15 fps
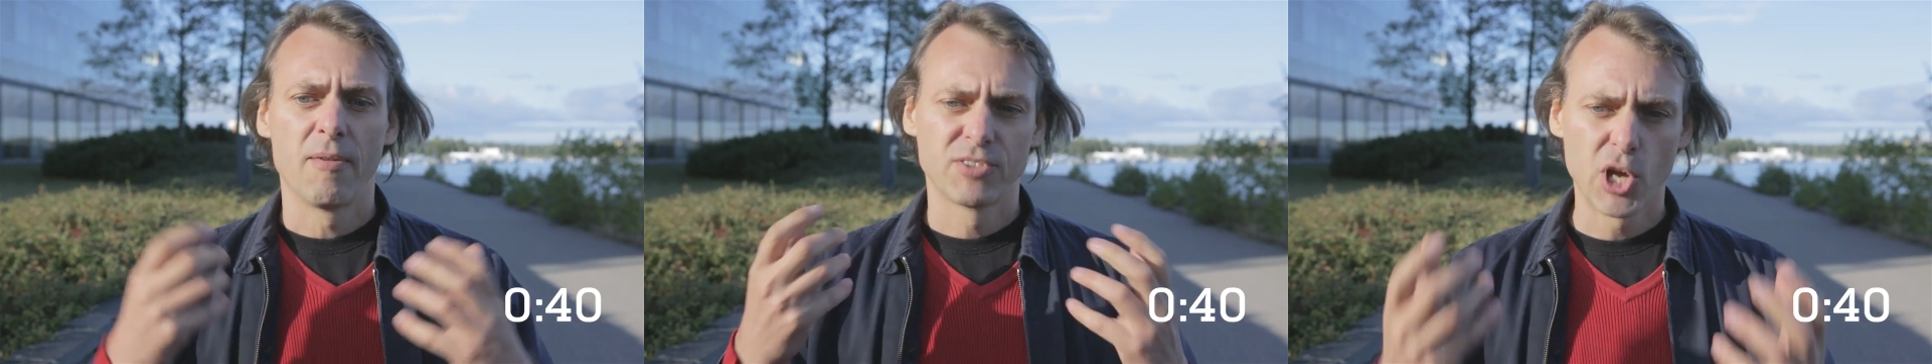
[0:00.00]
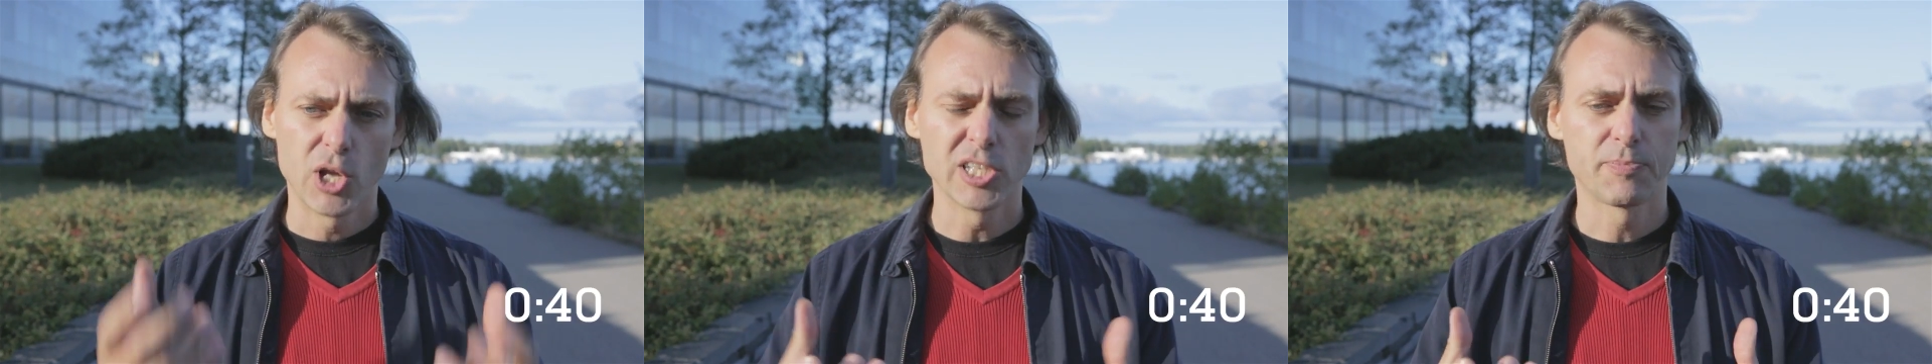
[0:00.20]

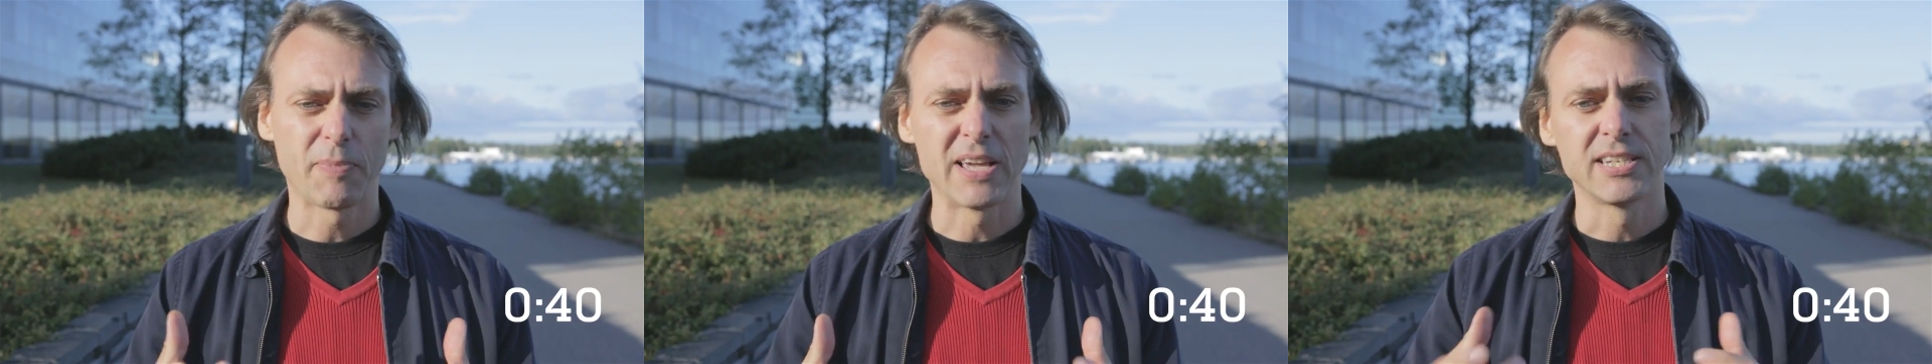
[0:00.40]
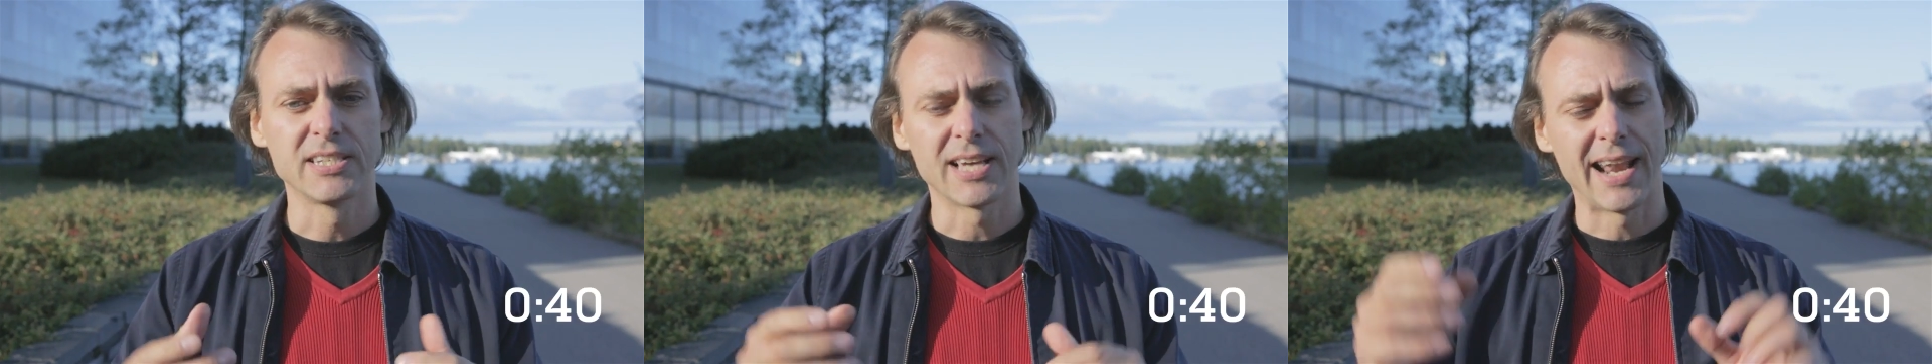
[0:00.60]
Total
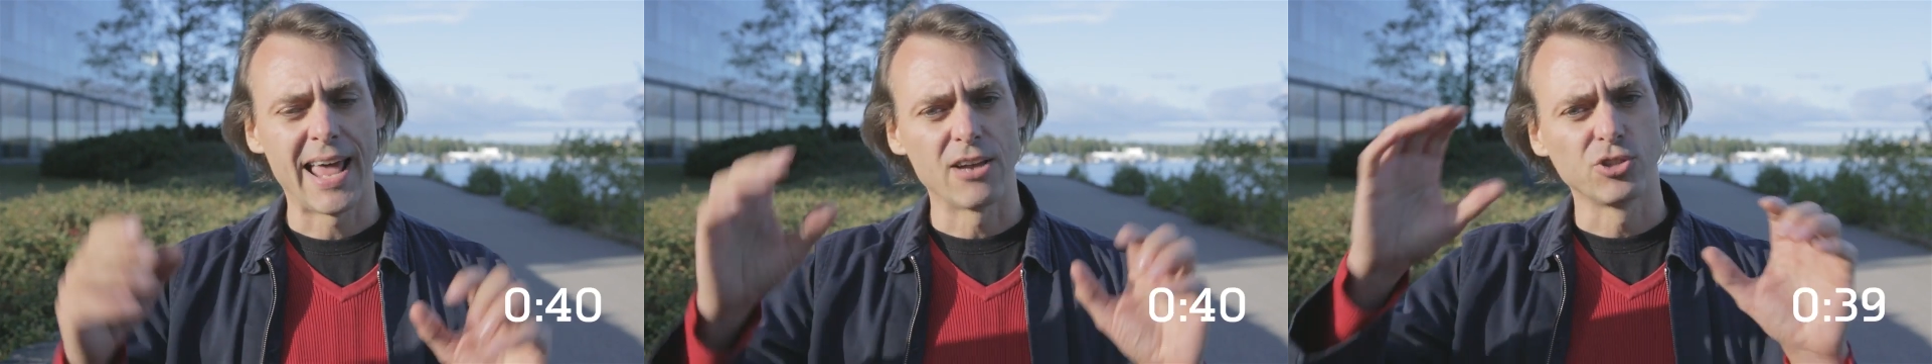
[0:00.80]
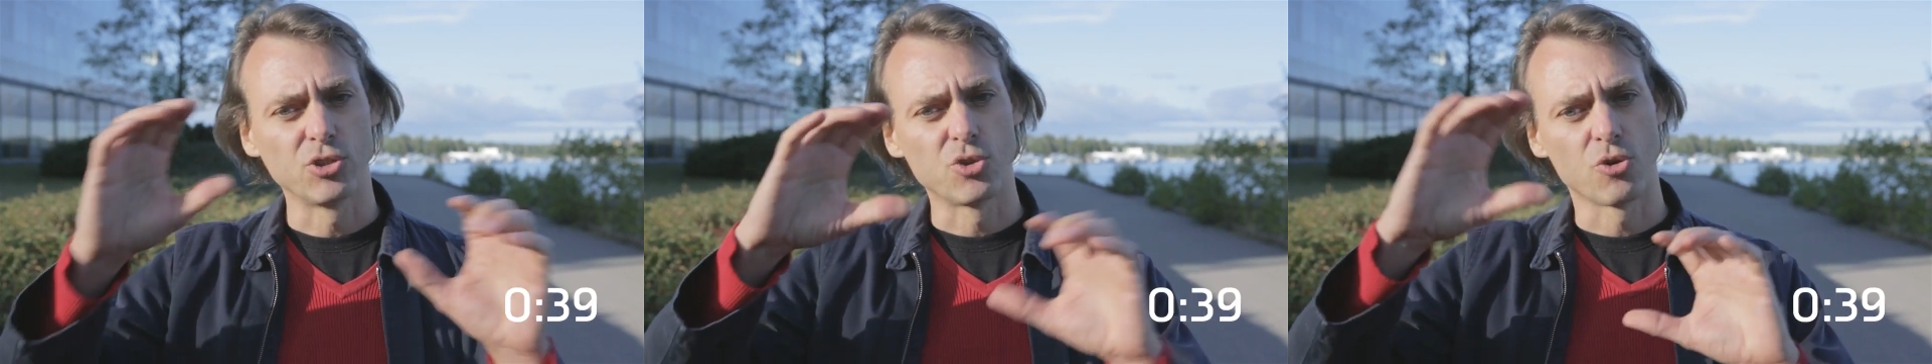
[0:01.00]
Spaces
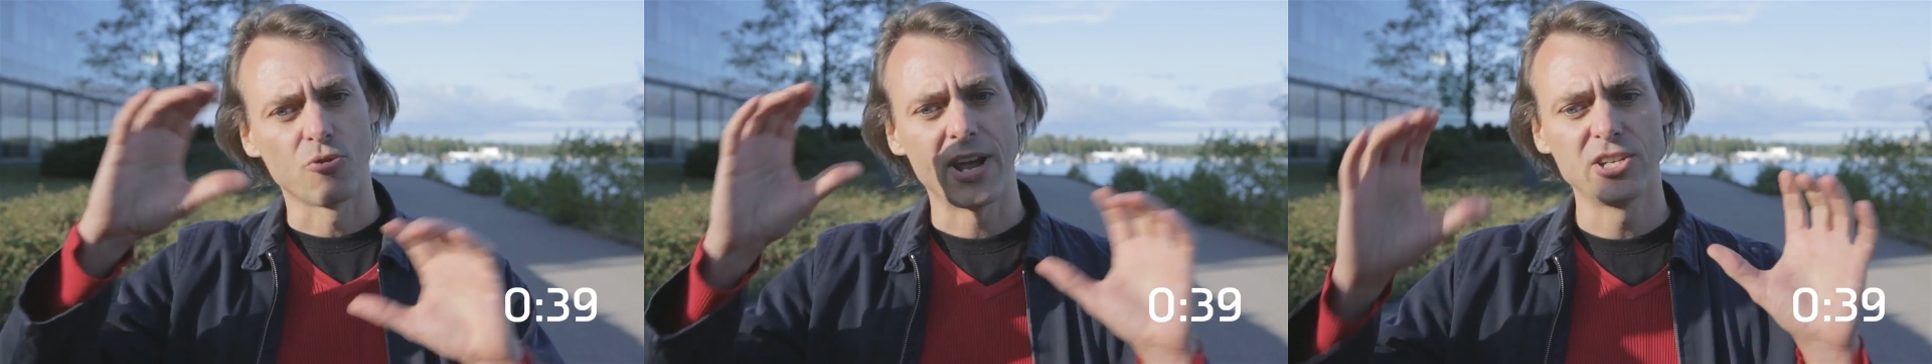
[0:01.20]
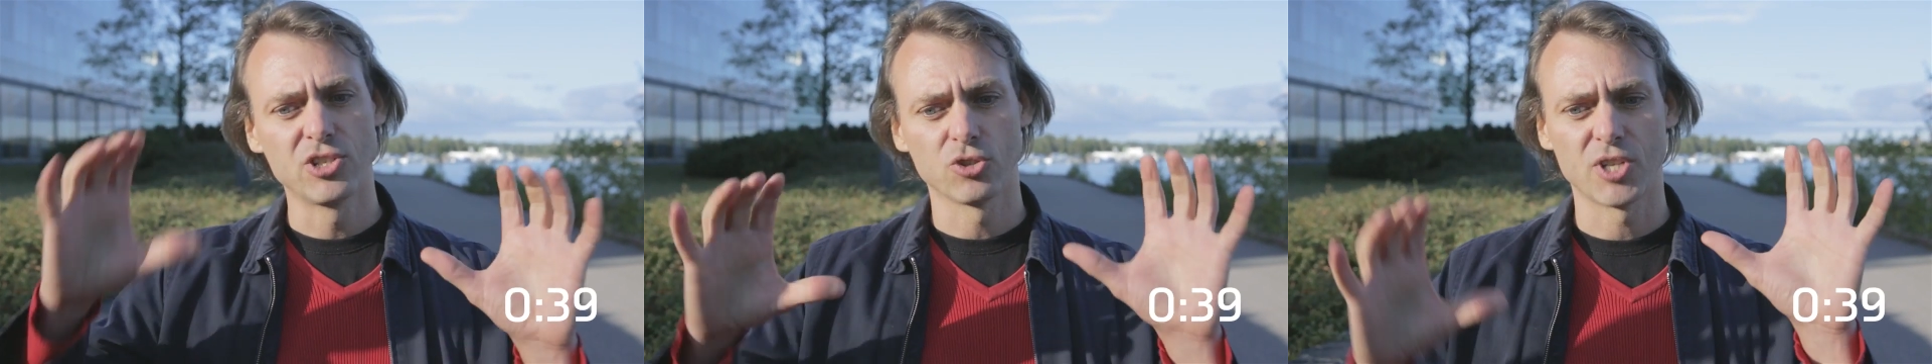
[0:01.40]
allows you to
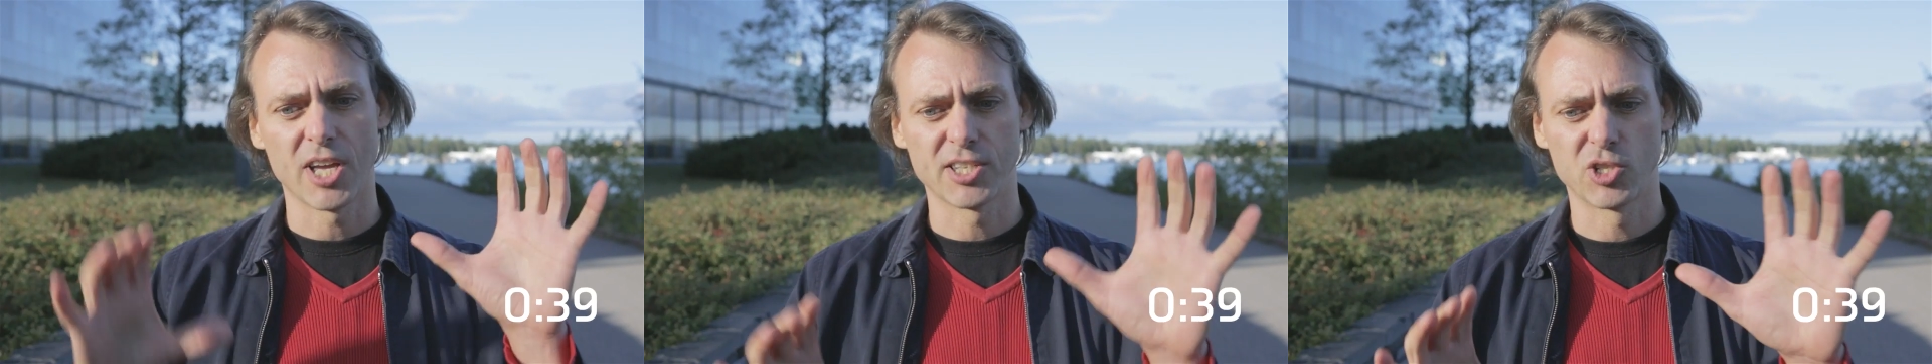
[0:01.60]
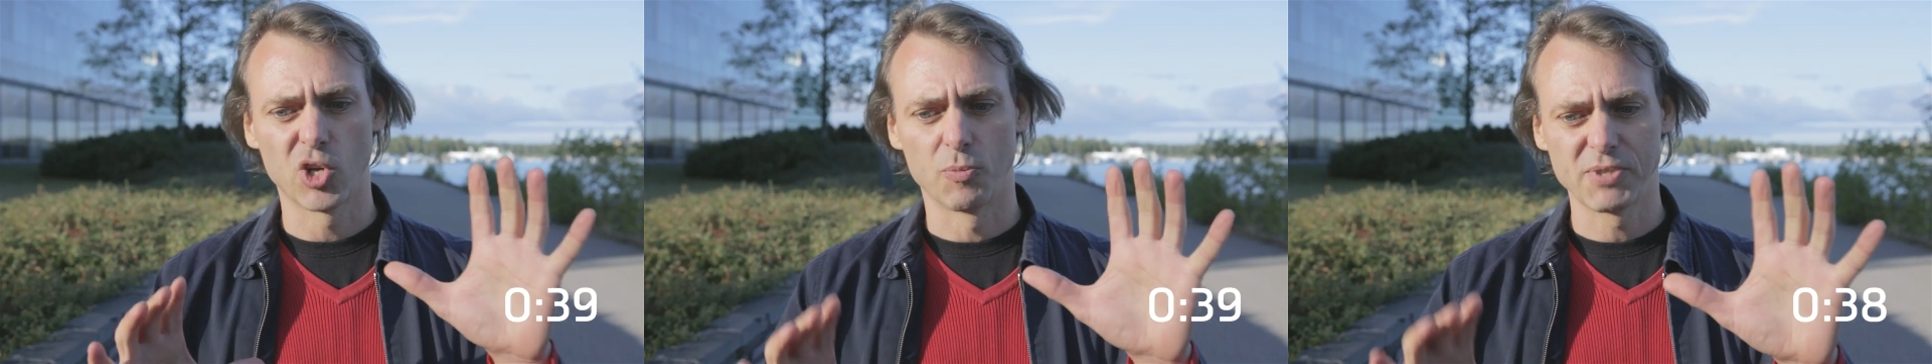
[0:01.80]
arrange your
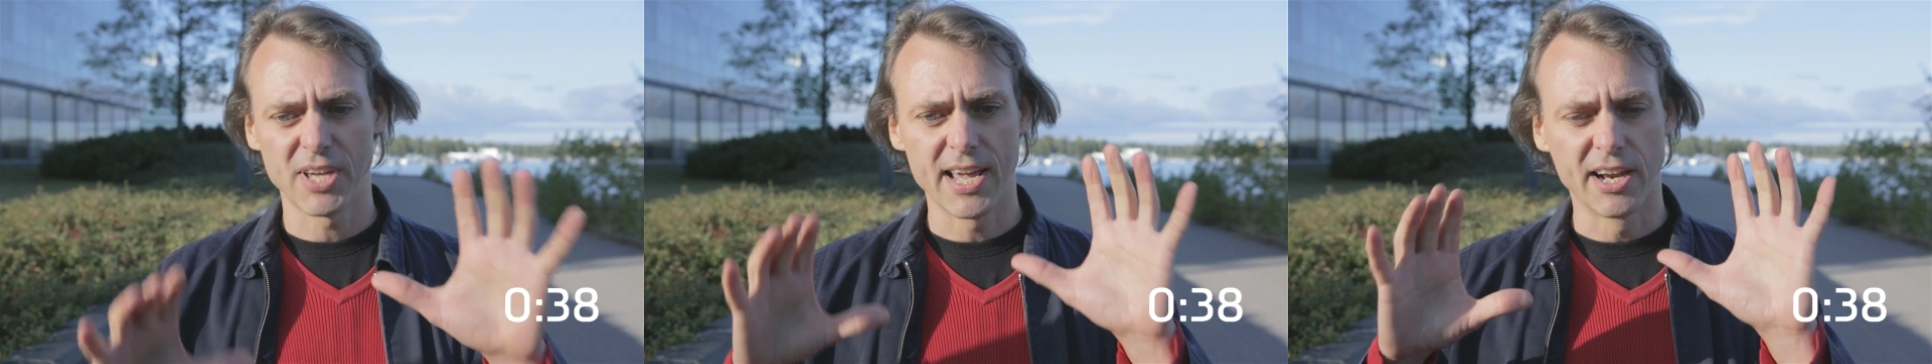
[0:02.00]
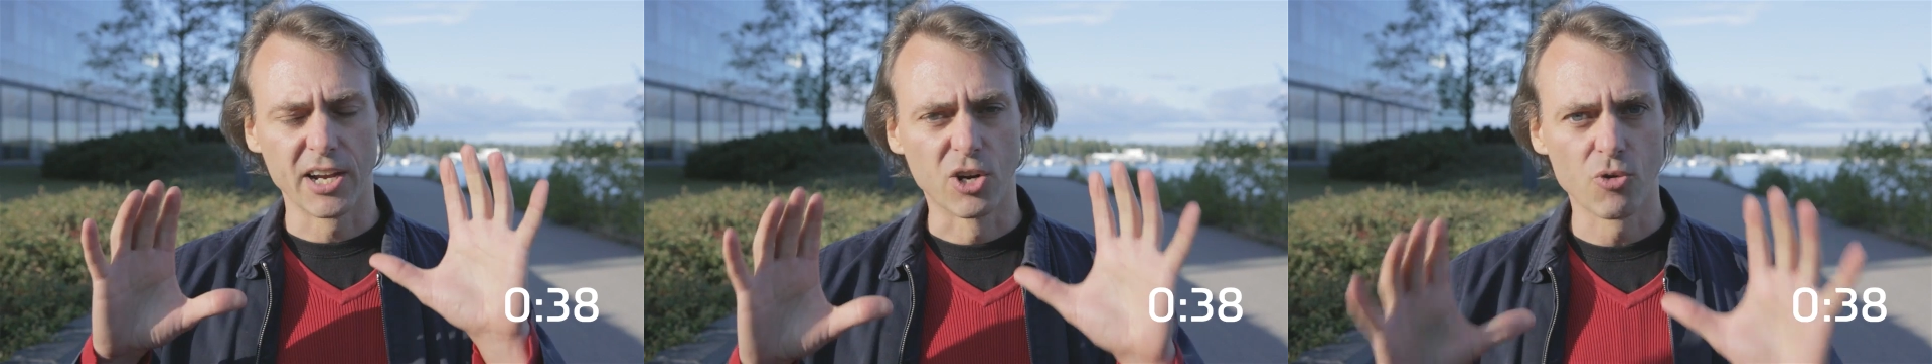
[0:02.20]

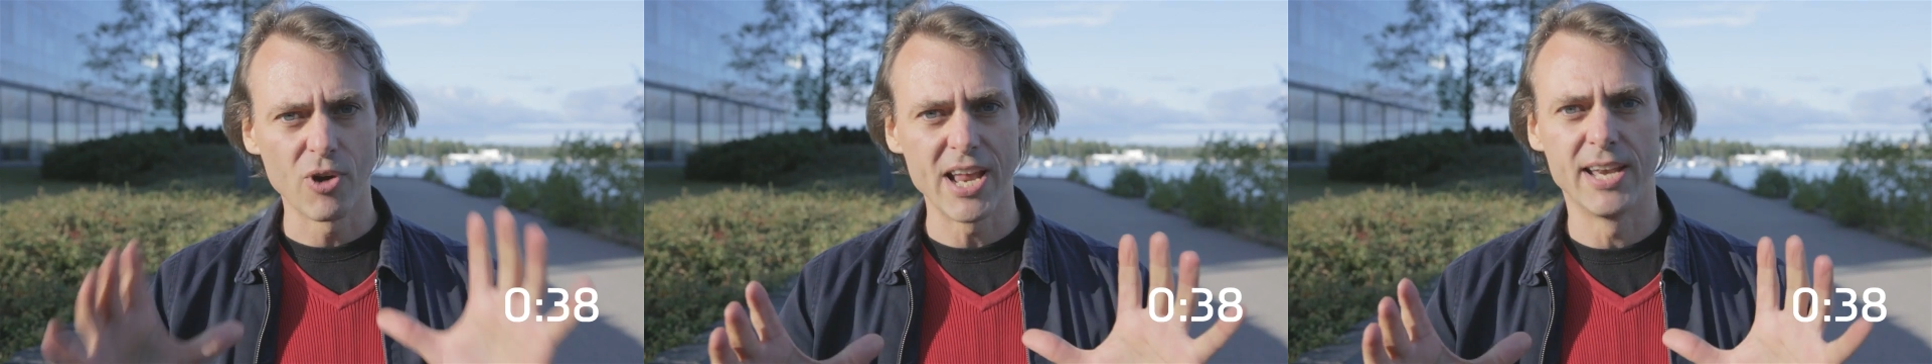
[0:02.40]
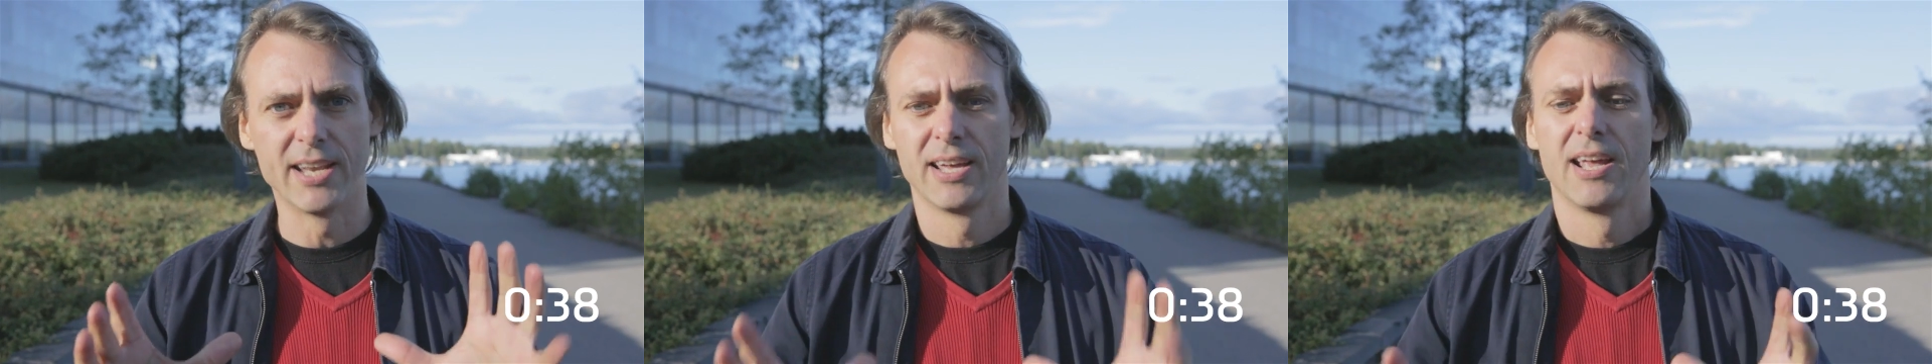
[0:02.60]
desktops in a
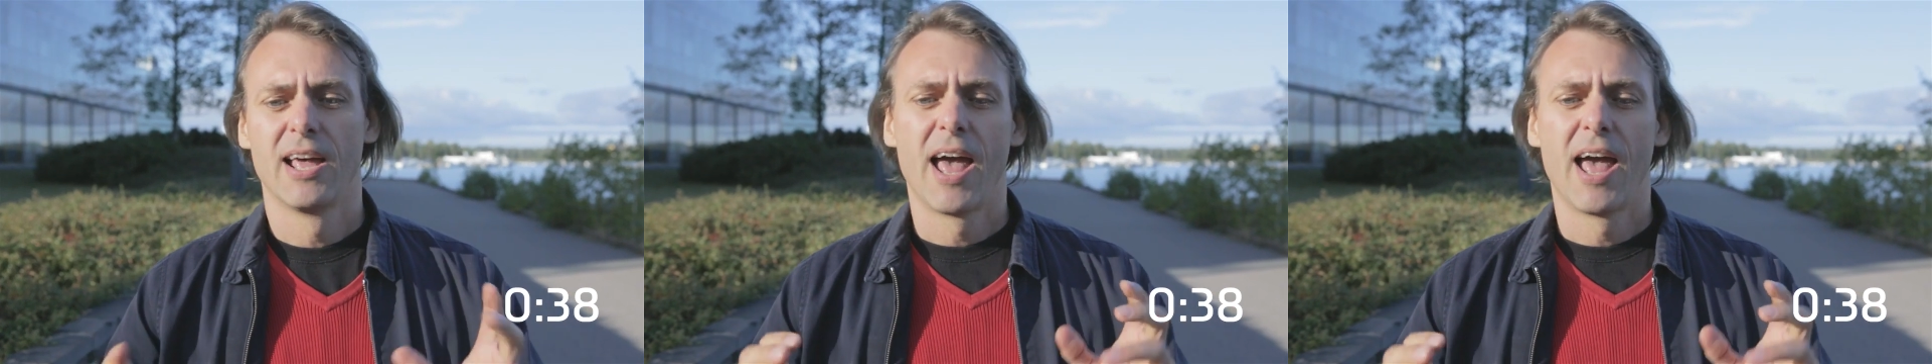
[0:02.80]
grid,